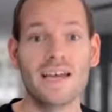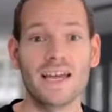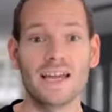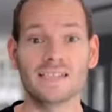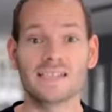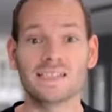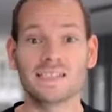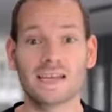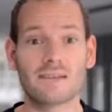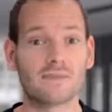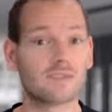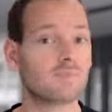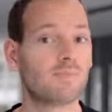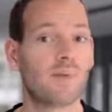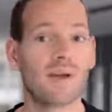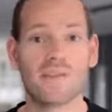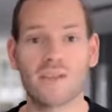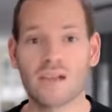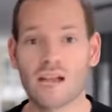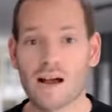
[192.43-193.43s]
instead of
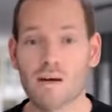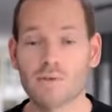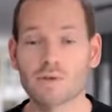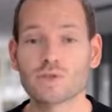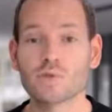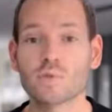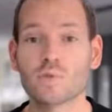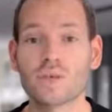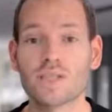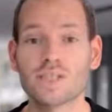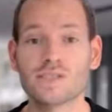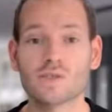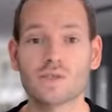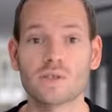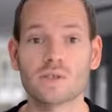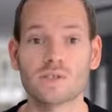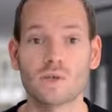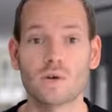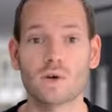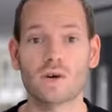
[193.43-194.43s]
spending hours on
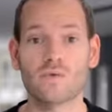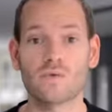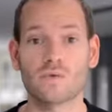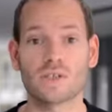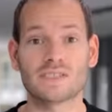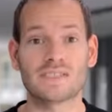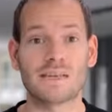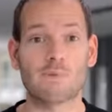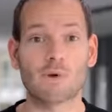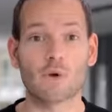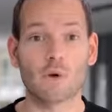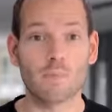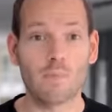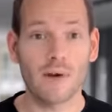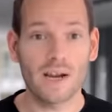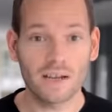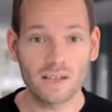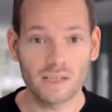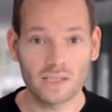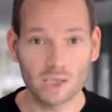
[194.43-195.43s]
research or, for example,
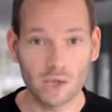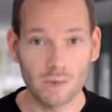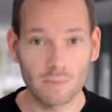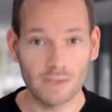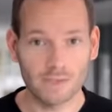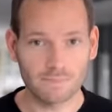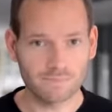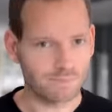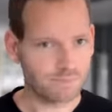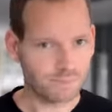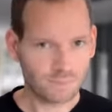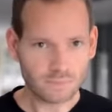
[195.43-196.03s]
competitor shopping.